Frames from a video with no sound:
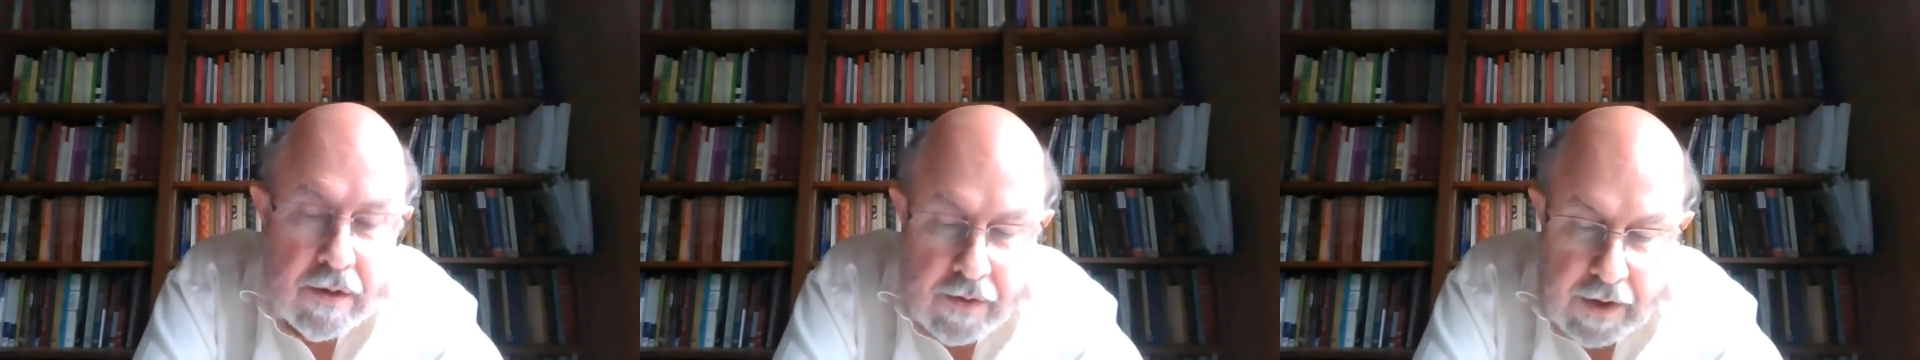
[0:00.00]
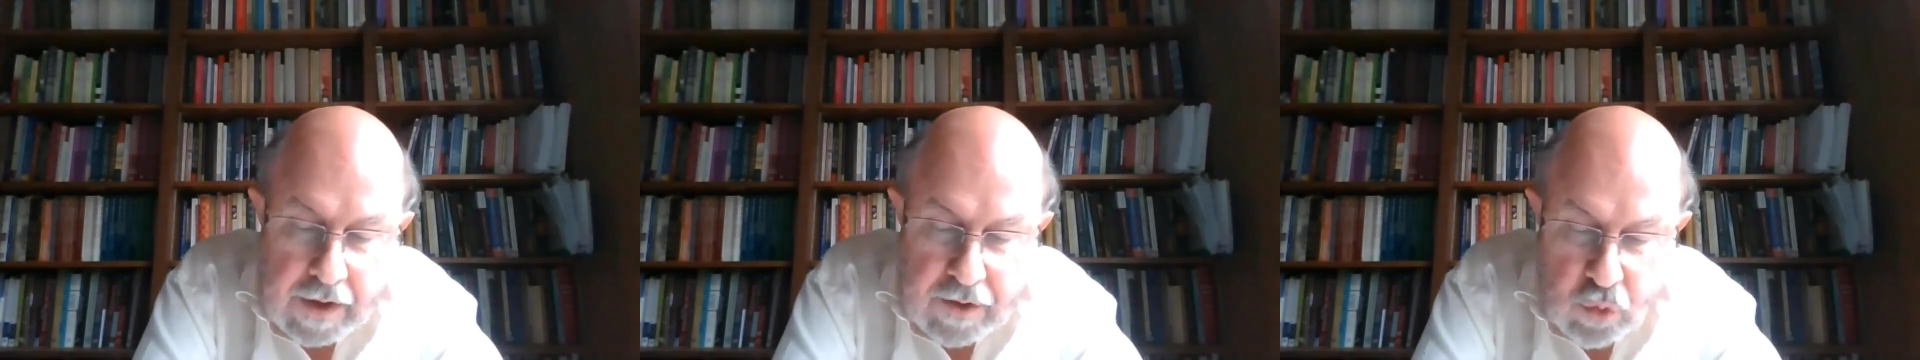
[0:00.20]

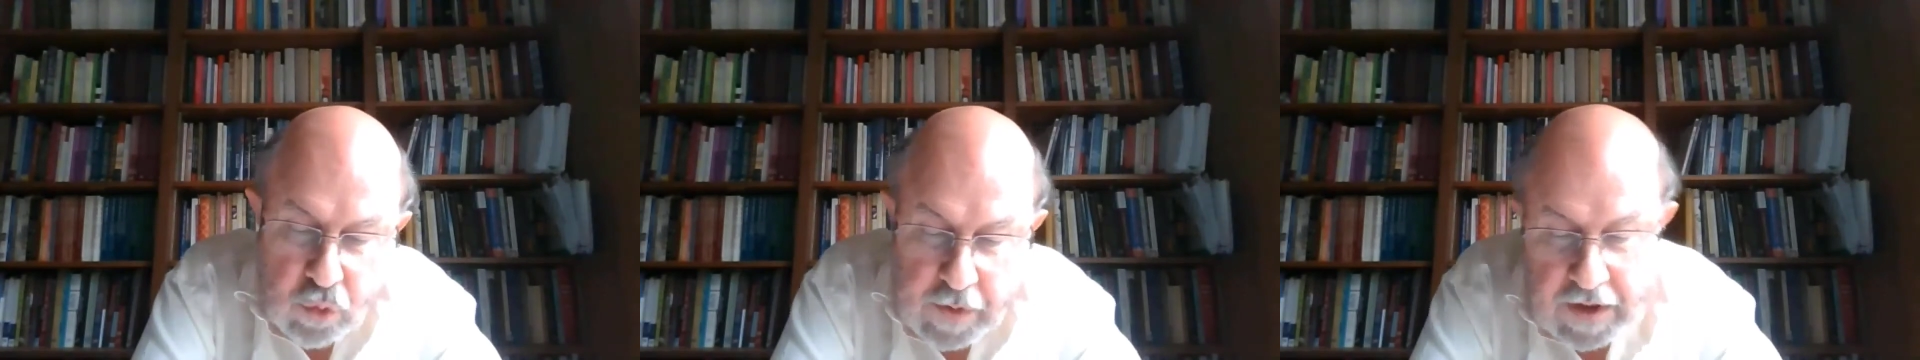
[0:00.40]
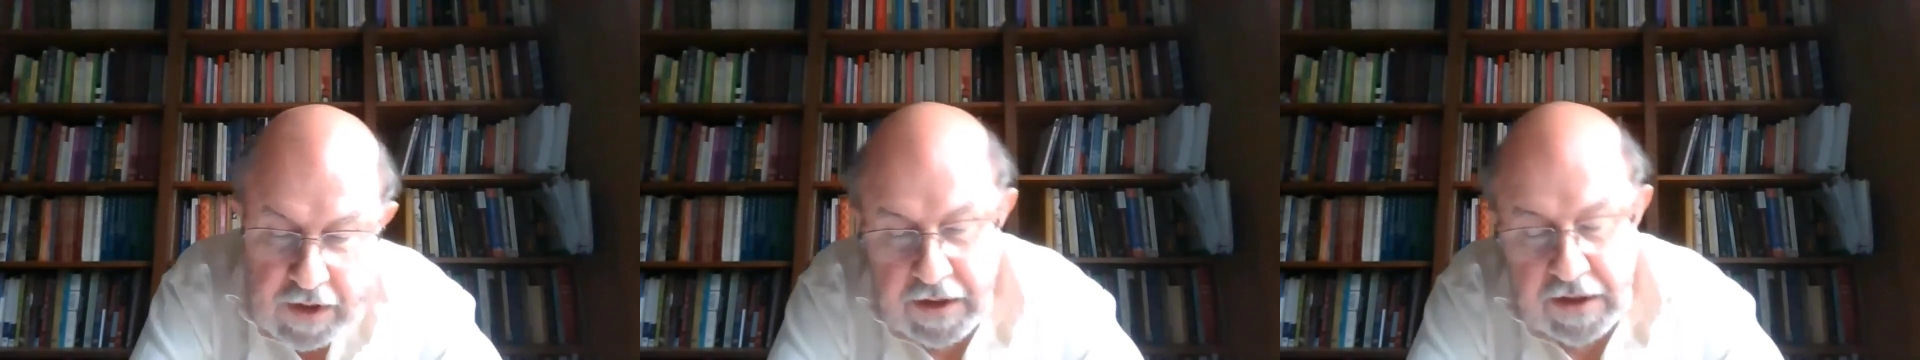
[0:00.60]
that
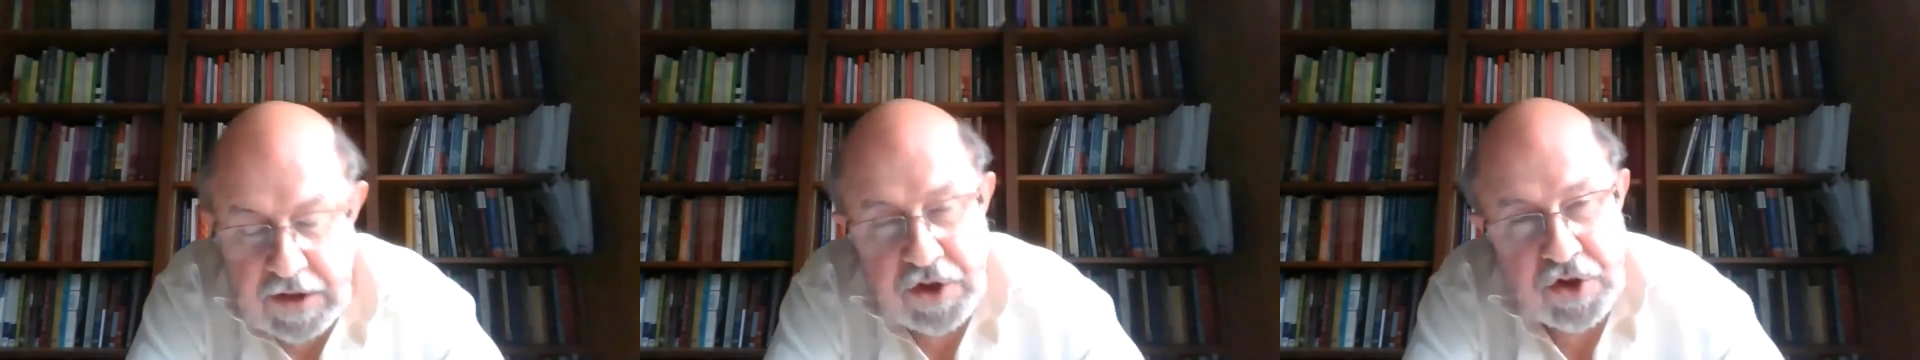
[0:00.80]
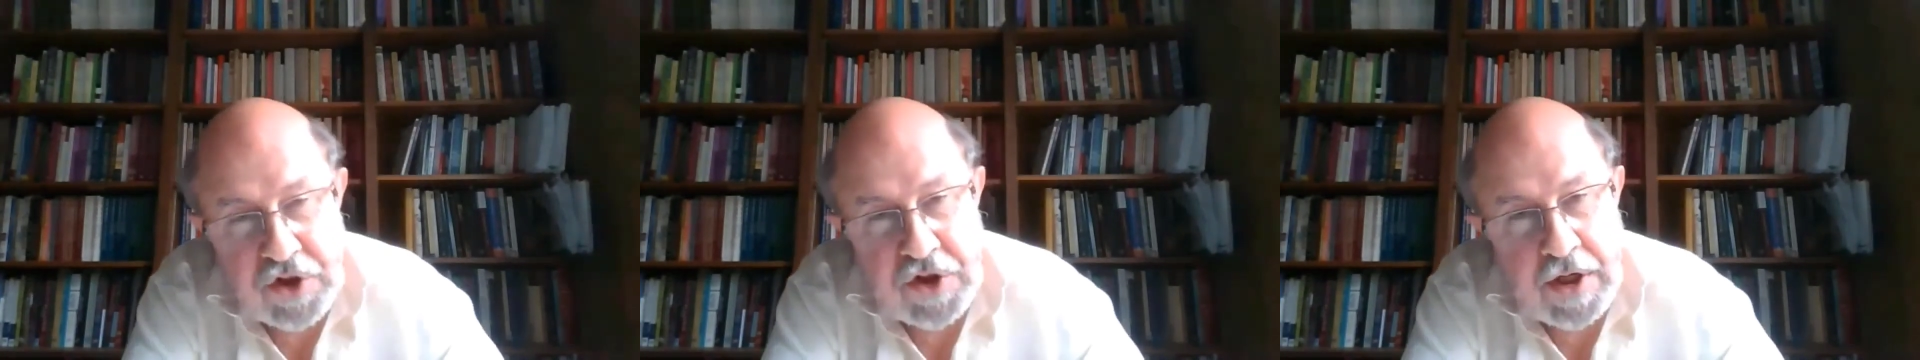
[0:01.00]
we
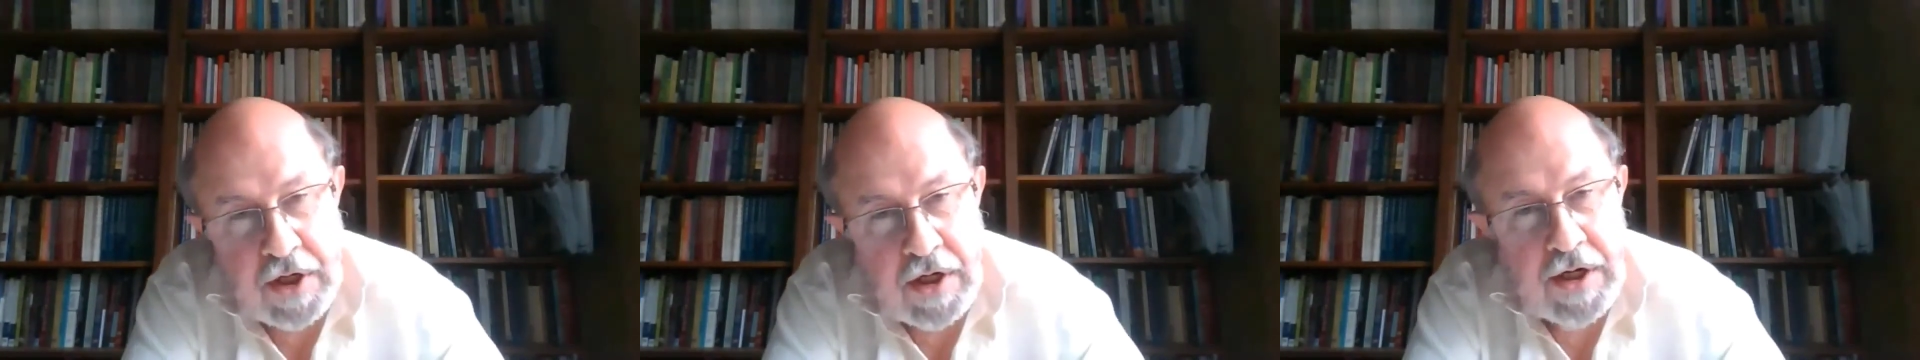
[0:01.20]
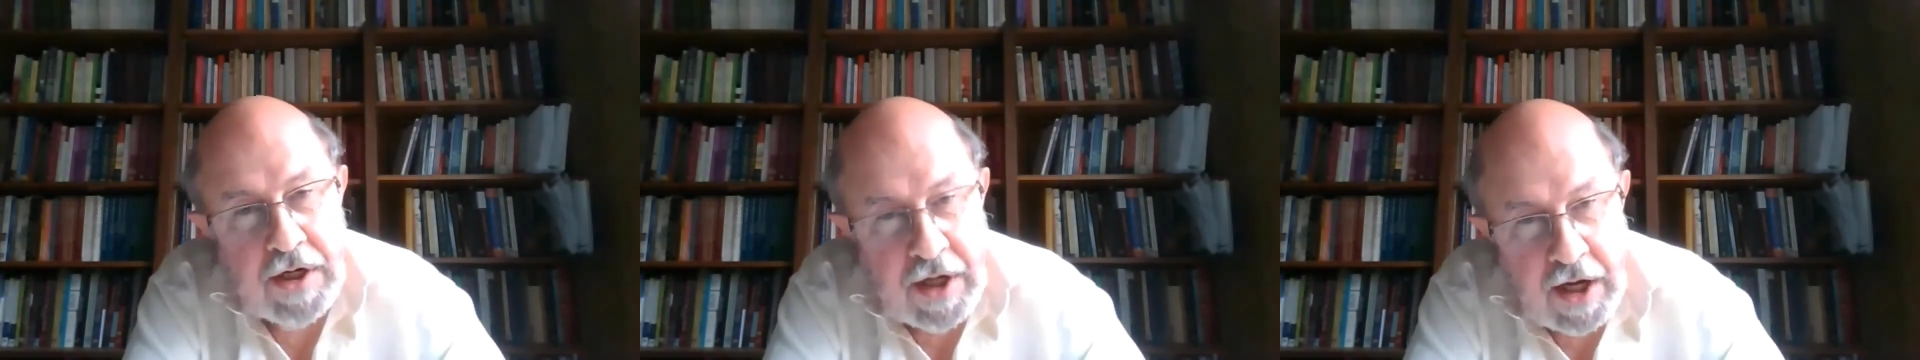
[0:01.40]

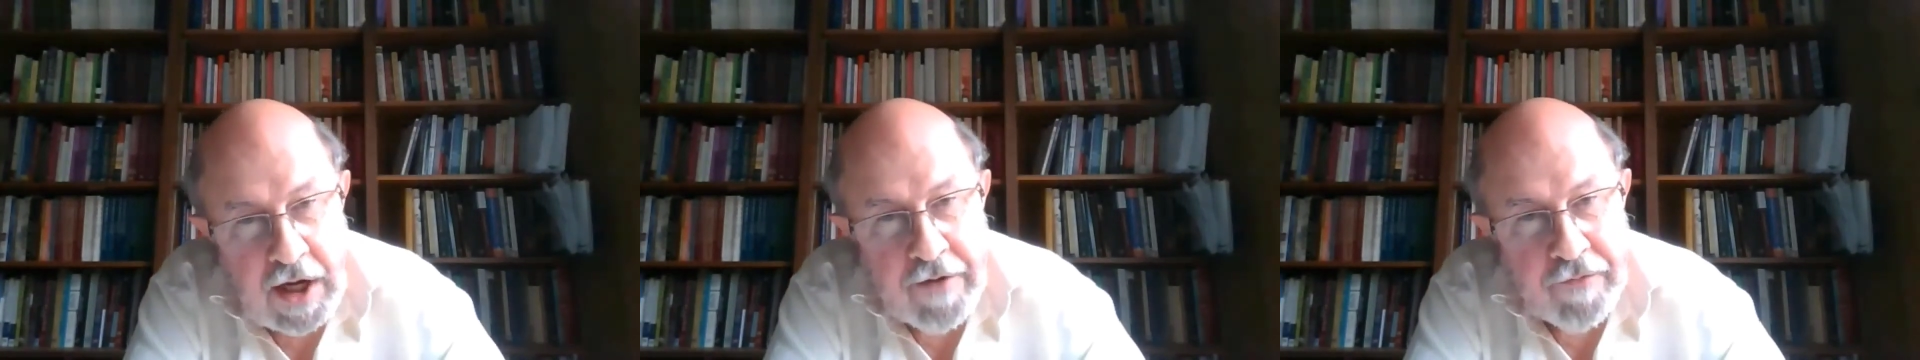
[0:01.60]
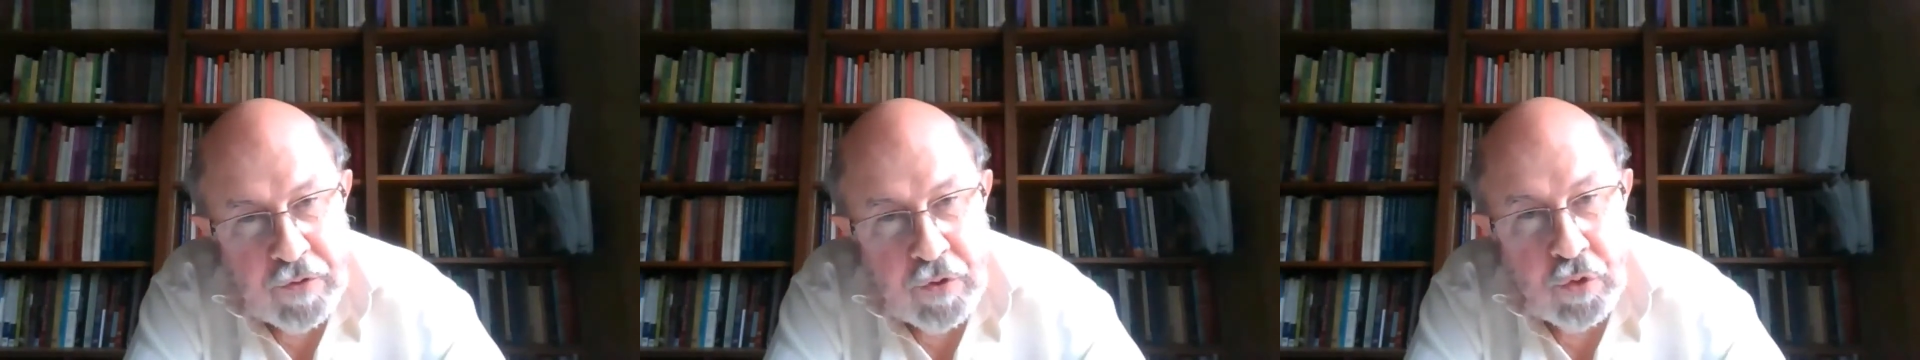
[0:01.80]
necessarily
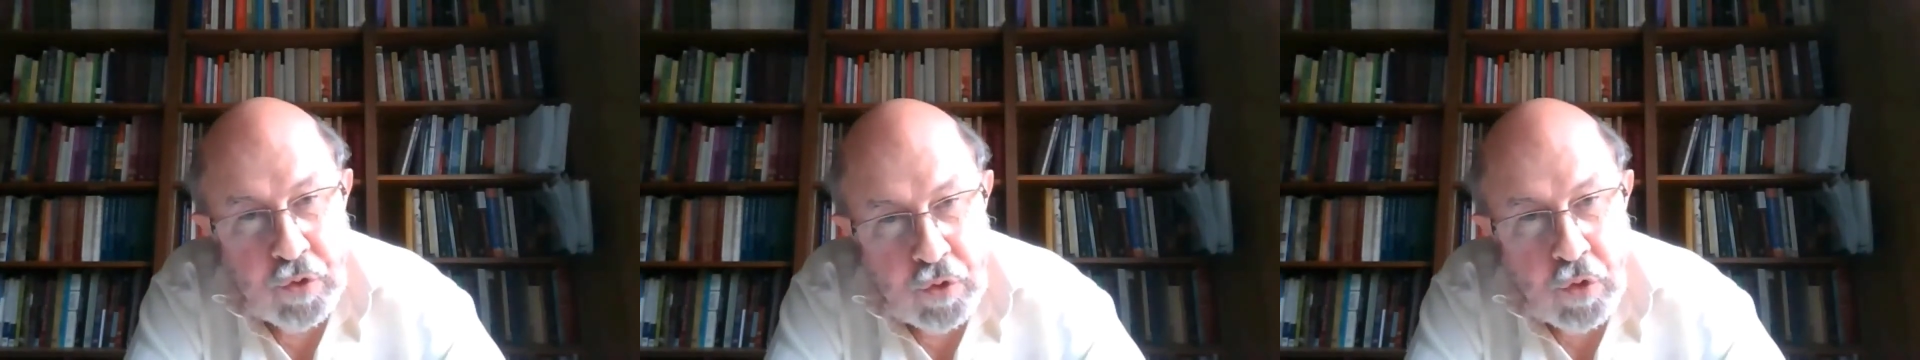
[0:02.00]
have to